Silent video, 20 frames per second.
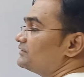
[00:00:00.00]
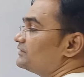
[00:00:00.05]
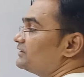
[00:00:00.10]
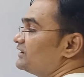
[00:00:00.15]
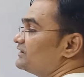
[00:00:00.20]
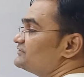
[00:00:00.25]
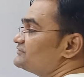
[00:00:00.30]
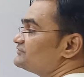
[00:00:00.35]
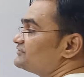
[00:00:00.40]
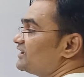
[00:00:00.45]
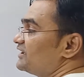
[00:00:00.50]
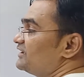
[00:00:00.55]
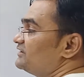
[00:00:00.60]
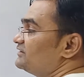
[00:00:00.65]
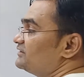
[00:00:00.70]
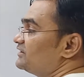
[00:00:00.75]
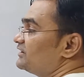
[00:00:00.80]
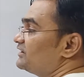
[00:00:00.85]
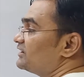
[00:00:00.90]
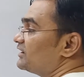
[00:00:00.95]
then sin
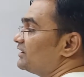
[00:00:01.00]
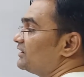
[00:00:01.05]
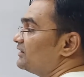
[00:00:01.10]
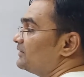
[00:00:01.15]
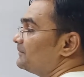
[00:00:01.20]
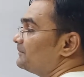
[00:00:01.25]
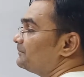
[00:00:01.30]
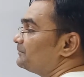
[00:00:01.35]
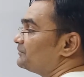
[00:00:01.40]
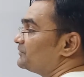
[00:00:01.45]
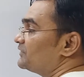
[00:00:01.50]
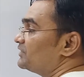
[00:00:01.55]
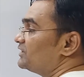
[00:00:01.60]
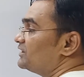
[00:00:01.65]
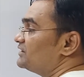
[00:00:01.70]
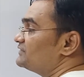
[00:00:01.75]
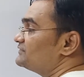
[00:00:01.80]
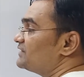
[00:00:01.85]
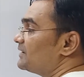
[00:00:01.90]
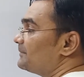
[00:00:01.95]
theta
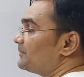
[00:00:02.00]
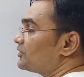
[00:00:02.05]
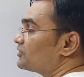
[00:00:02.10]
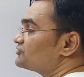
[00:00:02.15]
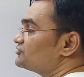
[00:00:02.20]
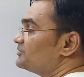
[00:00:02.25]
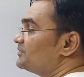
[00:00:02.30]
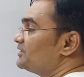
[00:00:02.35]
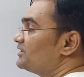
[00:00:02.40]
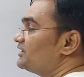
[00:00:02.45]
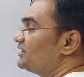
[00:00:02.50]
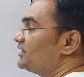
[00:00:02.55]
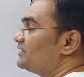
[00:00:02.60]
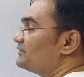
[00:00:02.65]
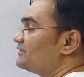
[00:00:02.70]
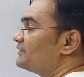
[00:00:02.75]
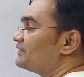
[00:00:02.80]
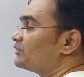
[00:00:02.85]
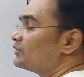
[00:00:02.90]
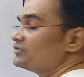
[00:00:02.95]
is approximately
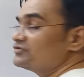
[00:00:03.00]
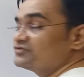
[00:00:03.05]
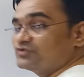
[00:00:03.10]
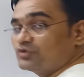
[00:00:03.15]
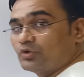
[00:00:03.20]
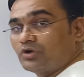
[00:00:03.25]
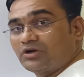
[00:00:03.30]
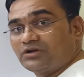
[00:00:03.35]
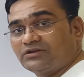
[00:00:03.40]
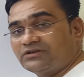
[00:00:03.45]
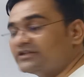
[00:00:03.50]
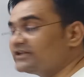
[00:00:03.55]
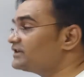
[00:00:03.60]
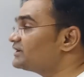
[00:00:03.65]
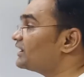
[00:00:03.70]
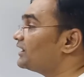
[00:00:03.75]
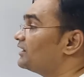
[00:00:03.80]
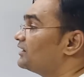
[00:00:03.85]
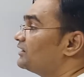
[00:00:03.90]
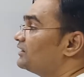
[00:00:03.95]
always equals to what? Theta.
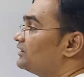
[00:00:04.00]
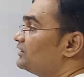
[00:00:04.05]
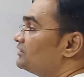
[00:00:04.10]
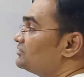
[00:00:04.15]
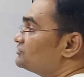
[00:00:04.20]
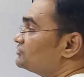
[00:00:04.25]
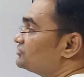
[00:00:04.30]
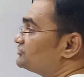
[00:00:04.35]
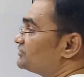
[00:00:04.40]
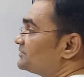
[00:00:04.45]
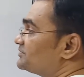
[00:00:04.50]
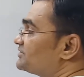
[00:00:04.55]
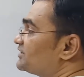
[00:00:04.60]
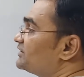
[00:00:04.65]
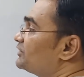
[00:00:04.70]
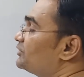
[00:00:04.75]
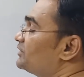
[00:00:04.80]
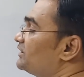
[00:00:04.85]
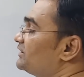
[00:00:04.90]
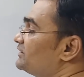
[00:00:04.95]
So
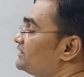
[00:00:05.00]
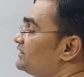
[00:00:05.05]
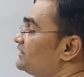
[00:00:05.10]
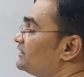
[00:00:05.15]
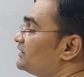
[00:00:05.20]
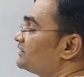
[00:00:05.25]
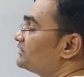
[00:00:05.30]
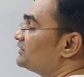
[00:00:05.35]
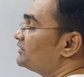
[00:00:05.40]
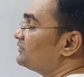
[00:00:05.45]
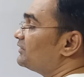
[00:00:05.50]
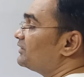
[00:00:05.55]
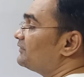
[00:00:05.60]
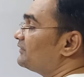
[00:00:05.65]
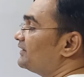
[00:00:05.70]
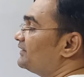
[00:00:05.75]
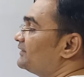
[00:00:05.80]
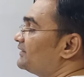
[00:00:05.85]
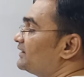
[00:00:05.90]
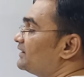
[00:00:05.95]
substituting here, then what do I
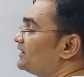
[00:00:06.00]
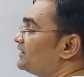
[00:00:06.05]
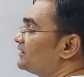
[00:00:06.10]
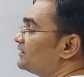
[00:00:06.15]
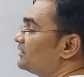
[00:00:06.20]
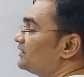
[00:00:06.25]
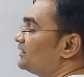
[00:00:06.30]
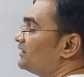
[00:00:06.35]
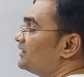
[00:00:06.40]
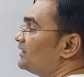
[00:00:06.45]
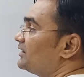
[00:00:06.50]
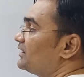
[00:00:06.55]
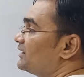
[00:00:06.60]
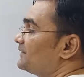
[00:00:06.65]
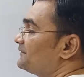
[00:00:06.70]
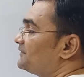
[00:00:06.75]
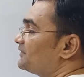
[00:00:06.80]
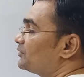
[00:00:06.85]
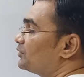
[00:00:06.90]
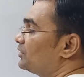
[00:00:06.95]
will get? F
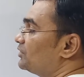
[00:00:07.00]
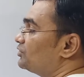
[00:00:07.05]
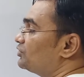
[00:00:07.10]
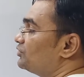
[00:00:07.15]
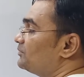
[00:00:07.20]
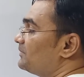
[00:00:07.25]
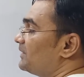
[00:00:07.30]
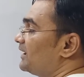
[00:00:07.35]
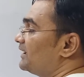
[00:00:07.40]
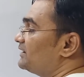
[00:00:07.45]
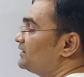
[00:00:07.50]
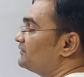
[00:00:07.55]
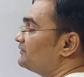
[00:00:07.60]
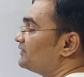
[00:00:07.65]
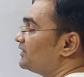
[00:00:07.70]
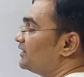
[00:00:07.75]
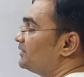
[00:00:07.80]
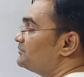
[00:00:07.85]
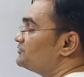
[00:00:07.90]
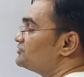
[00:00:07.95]
equal to minus
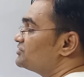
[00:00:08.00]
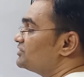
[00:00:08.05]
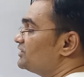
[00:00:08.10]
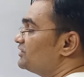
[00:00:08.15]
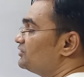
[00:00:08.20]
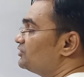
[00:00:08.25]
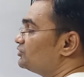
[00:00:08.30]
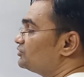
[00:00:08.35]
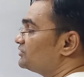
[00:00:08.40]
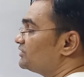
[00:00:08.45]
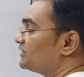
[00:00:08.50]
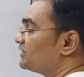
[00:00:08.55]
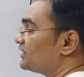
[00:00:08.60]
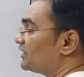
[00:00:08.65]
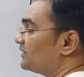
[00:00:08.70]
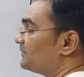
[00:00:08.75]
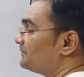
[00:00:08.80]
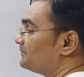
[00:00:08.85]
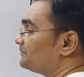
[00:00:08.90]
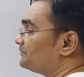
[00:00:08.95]
mg into theta.
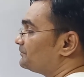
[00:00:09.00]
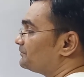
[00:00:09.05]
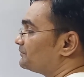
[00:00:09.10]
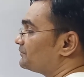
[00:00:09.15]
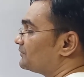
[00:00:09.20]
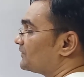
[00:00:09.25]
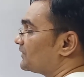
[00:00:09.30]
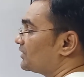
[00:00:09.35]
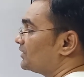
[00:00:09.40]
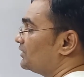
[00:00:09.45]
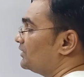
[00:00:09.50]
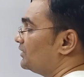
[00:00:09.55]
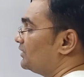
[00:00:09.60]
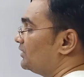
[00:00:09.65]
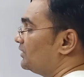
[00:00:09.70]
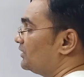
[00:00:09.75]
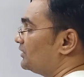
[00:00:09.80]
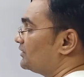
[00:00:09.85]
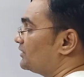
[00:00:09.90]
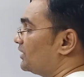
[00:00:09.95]

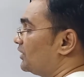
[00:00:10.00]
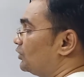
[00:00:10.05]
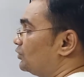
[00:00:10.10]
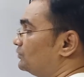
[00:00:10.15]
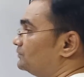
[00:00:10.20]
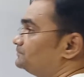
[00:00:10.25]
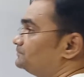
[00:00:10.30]
Now,